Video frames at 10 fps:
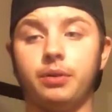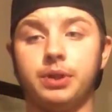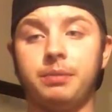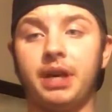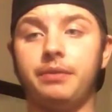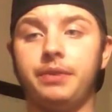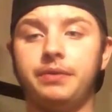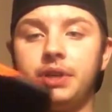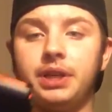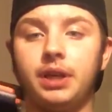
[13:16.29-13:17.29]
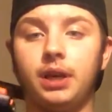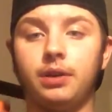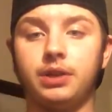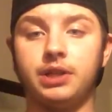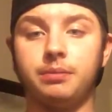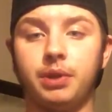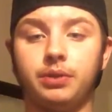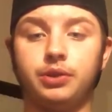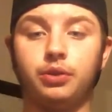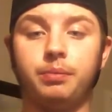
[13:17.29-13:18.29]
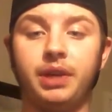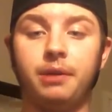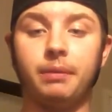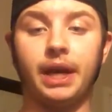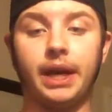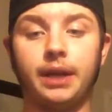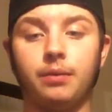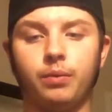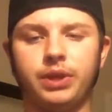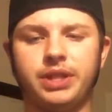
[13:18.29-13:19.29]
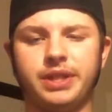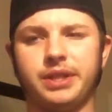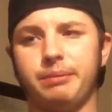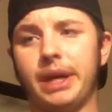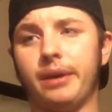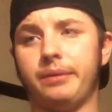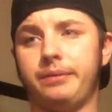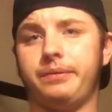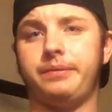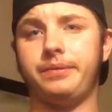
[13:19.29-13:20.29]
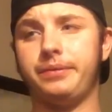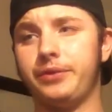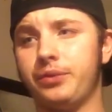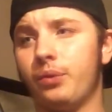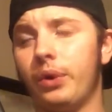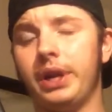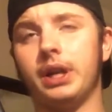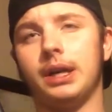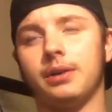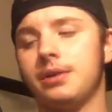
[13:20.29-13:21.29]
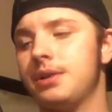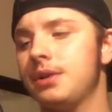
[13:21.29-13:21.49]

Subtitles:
It's about $15 as opposed to a P mag, which is about $20.